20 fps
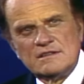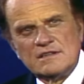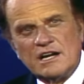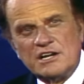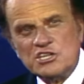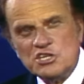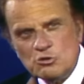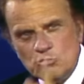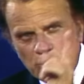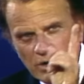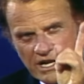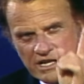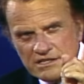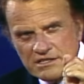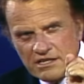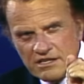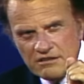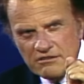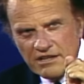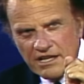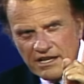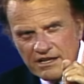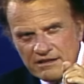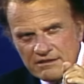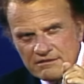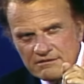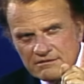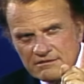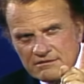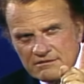Are you willing to do that?
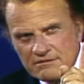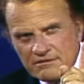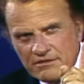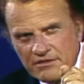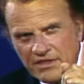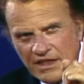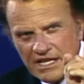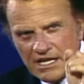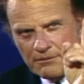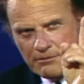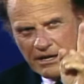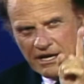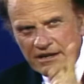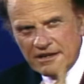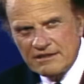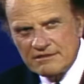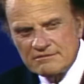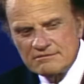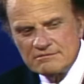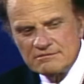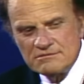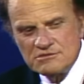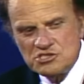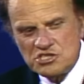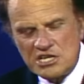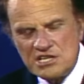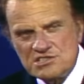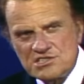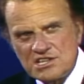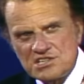Think about it.
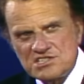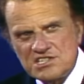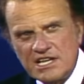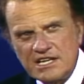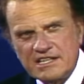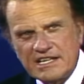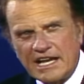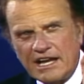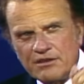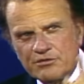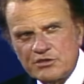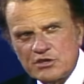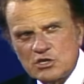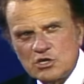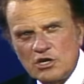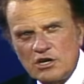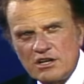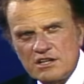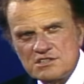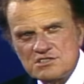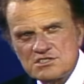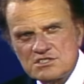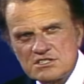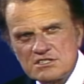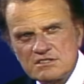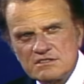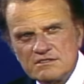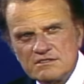Jesus said, "Count the cost."